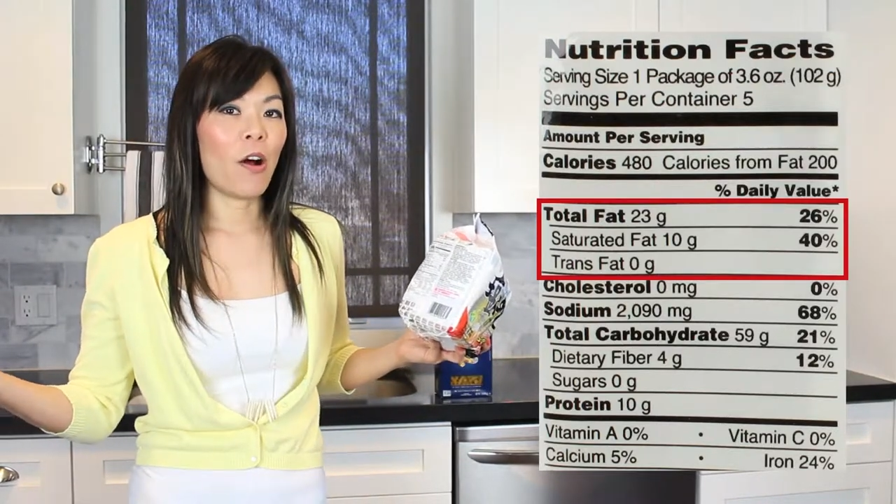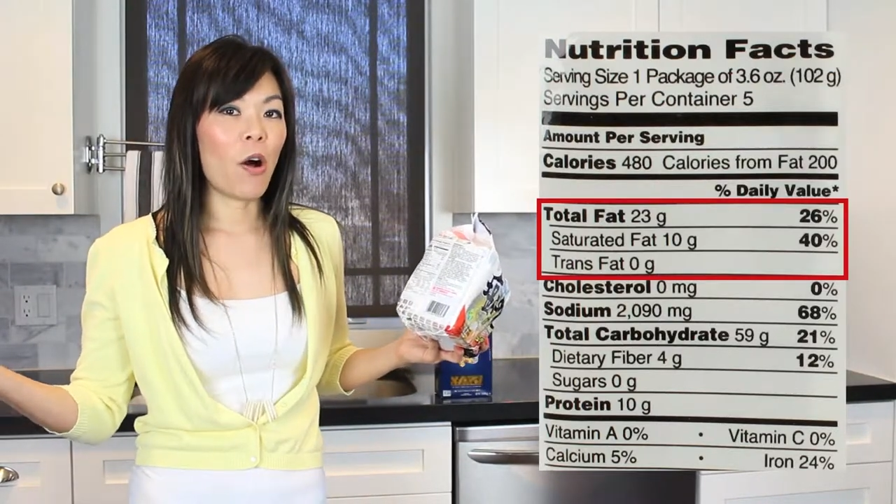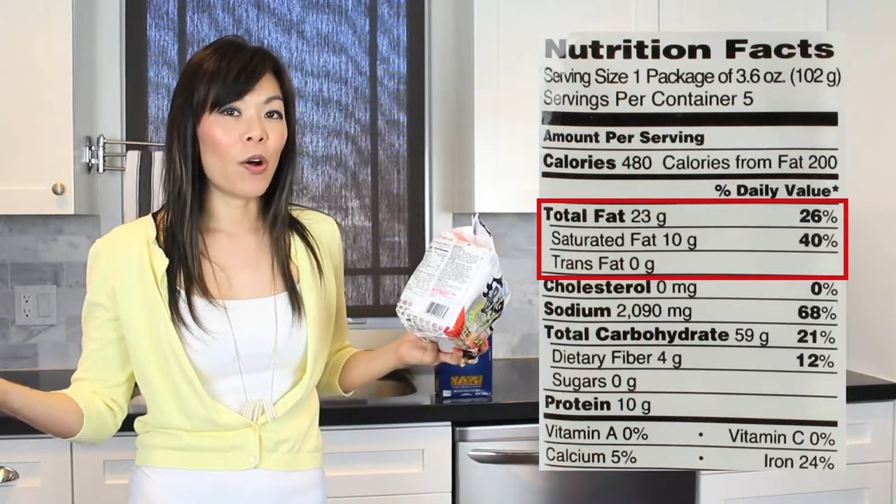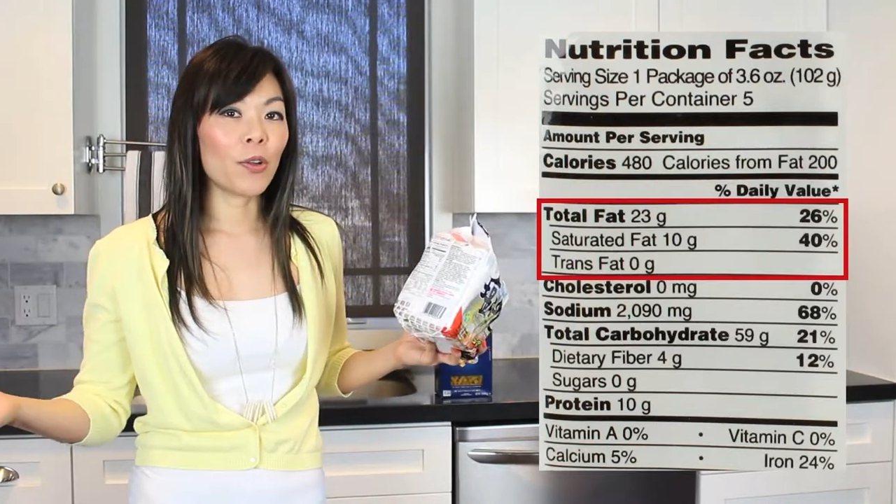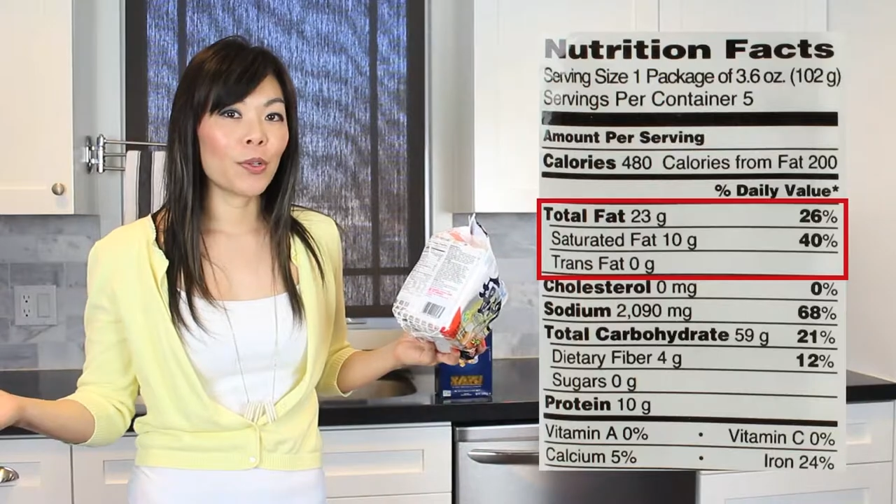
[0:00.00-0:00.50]

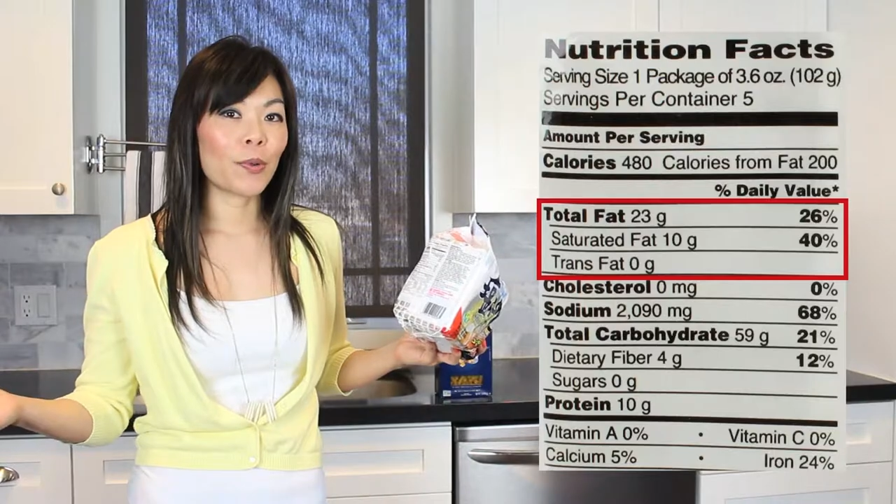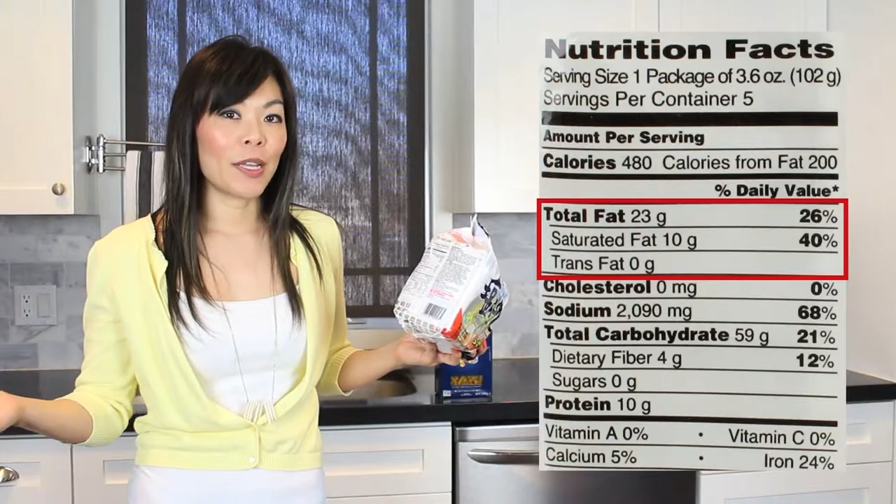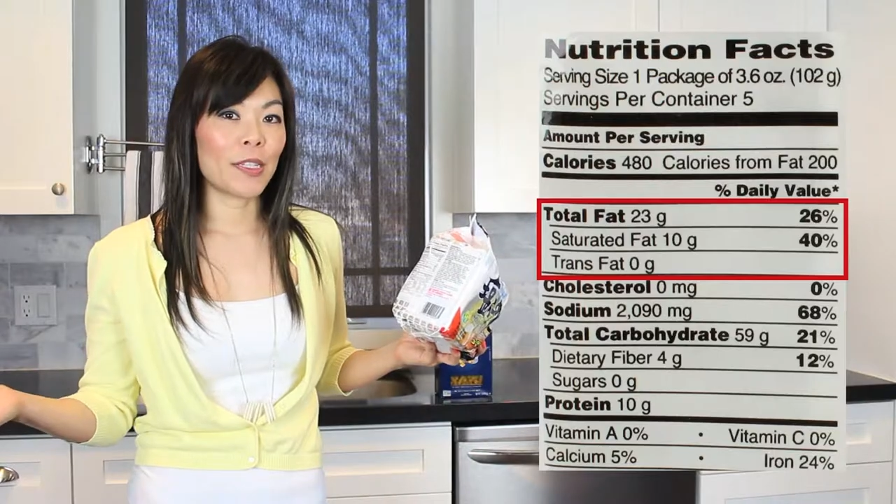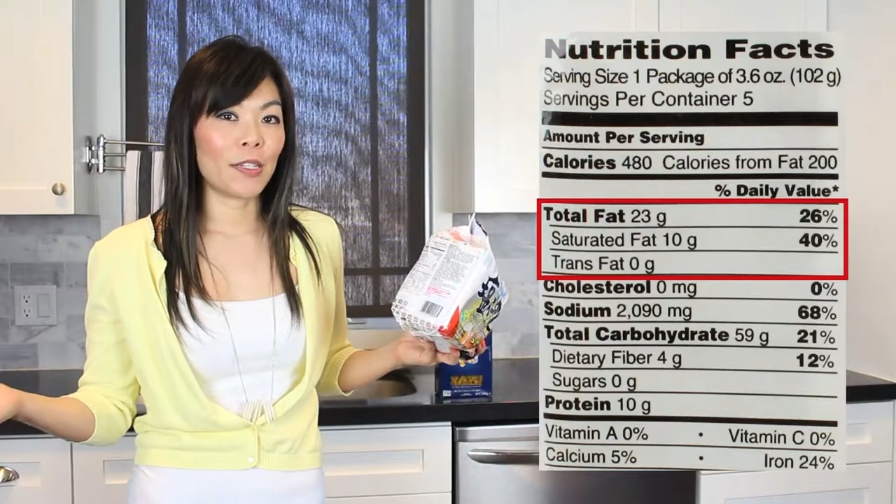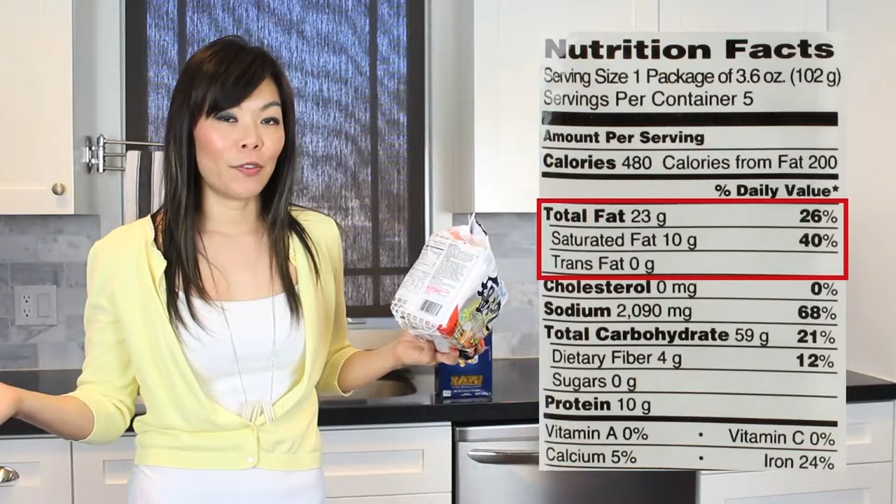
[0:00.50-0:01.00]
all the
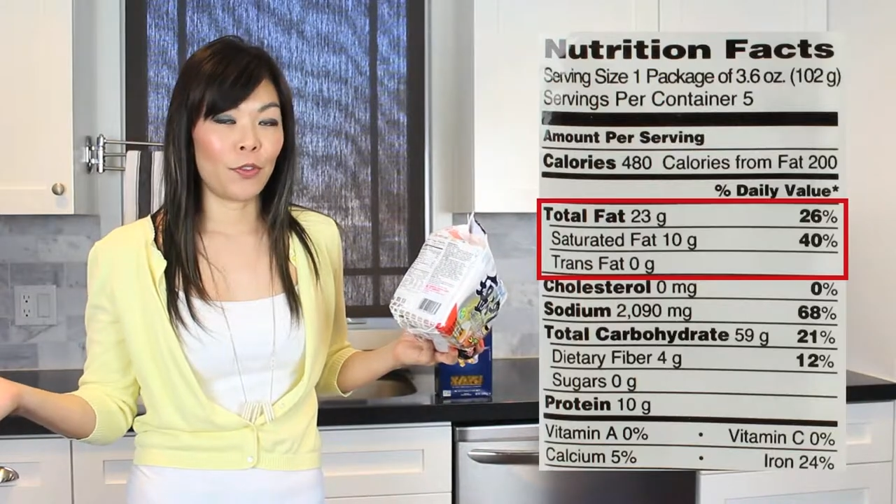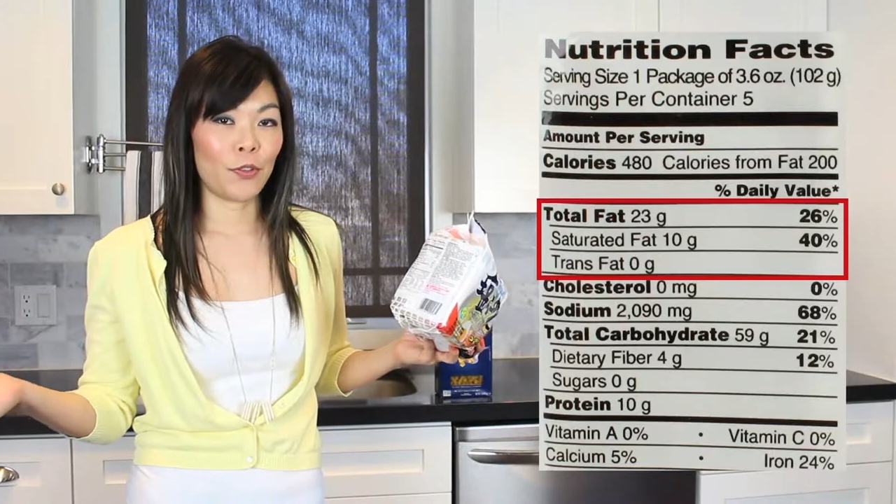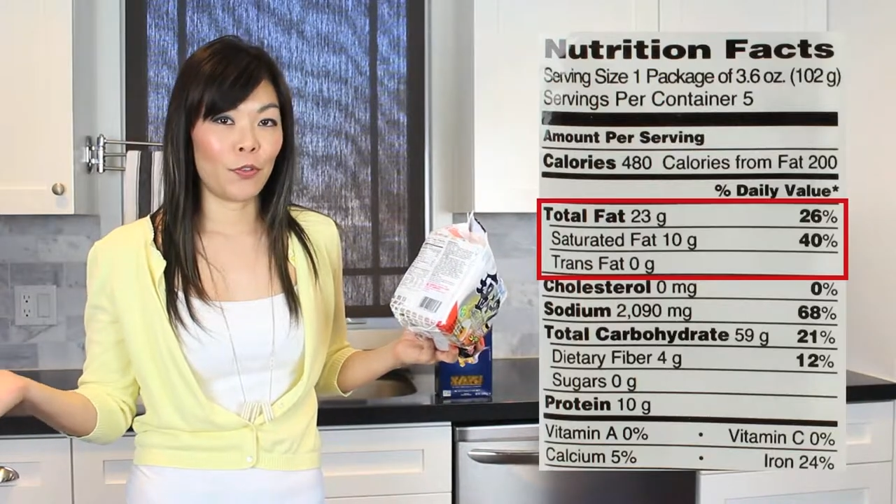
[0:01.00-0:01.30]
rest of the